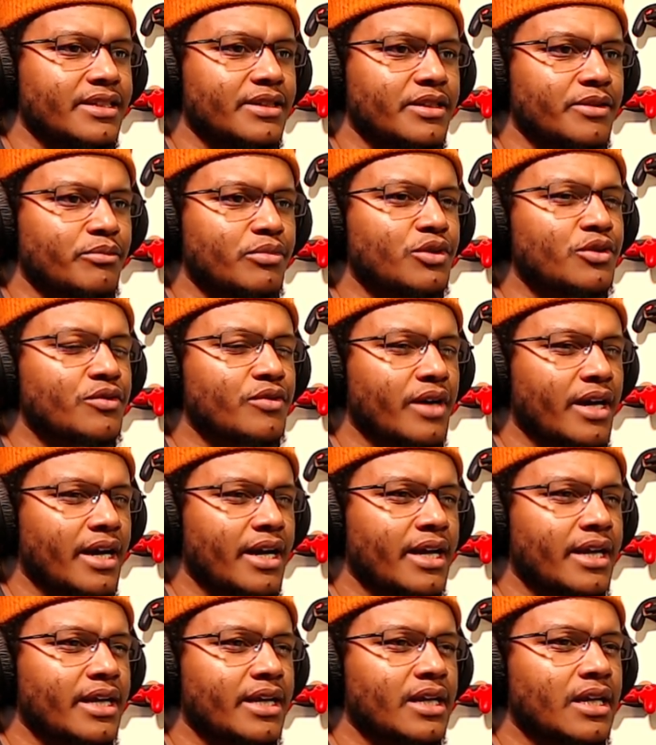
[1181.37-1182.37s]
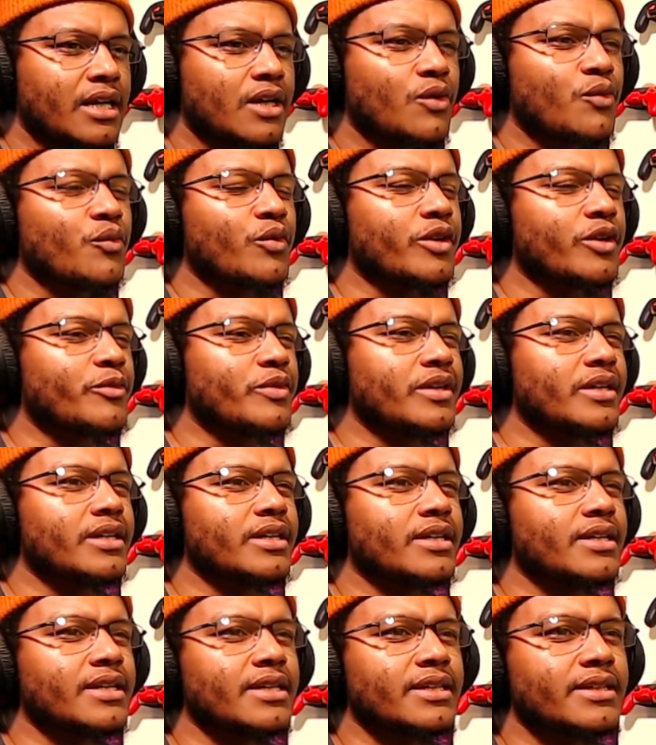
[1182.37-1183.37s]
Blu-ray would
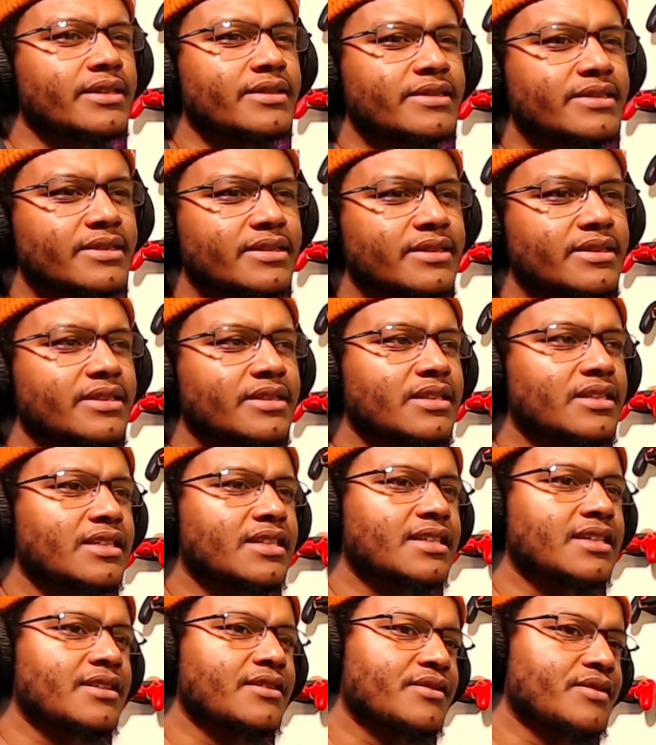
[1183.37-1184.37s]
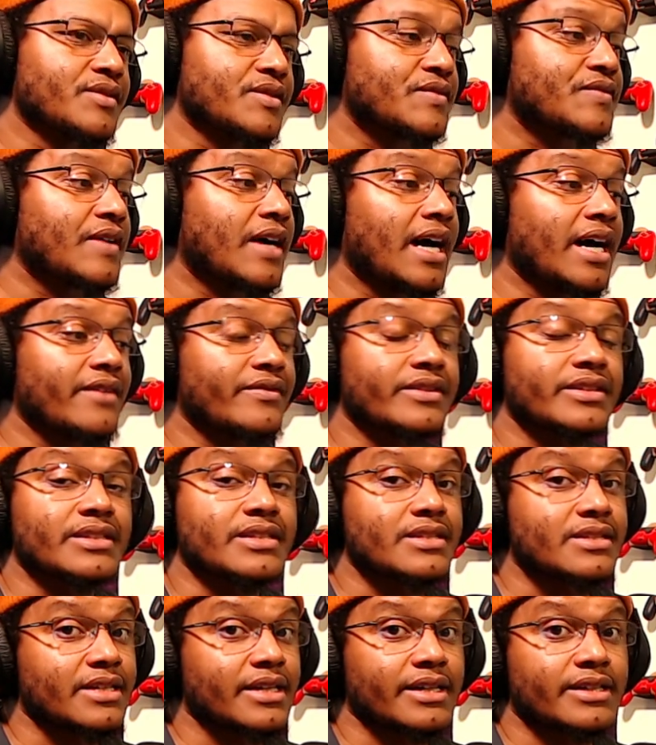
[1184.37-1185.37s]
be $500 to
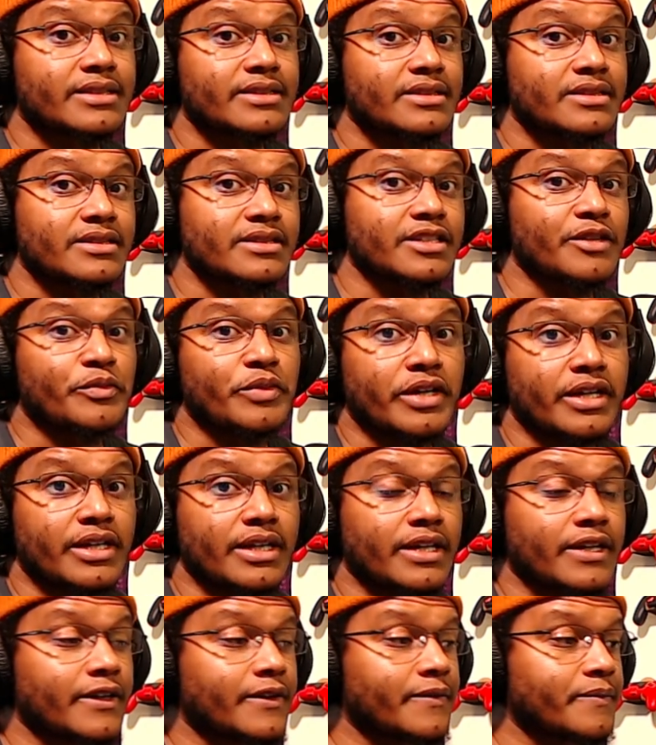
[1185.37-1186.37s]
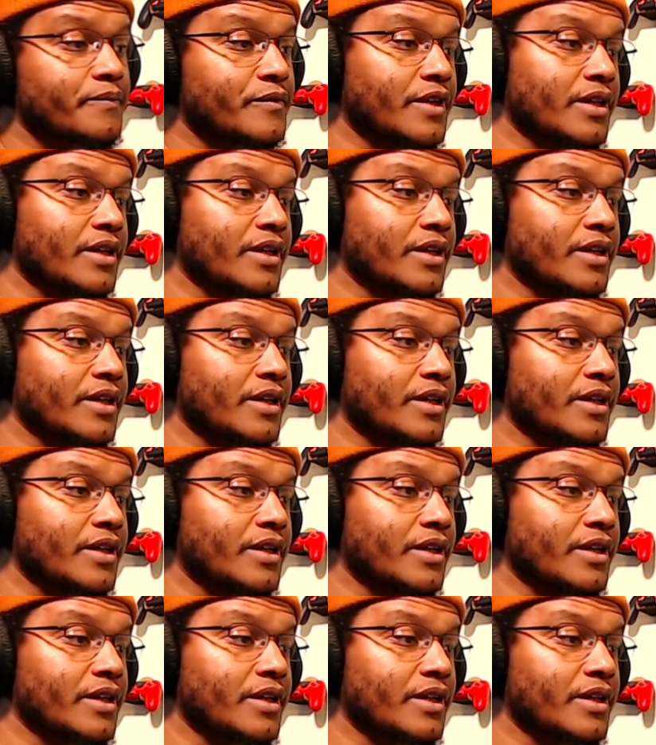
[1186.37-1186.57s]
$600, depending. You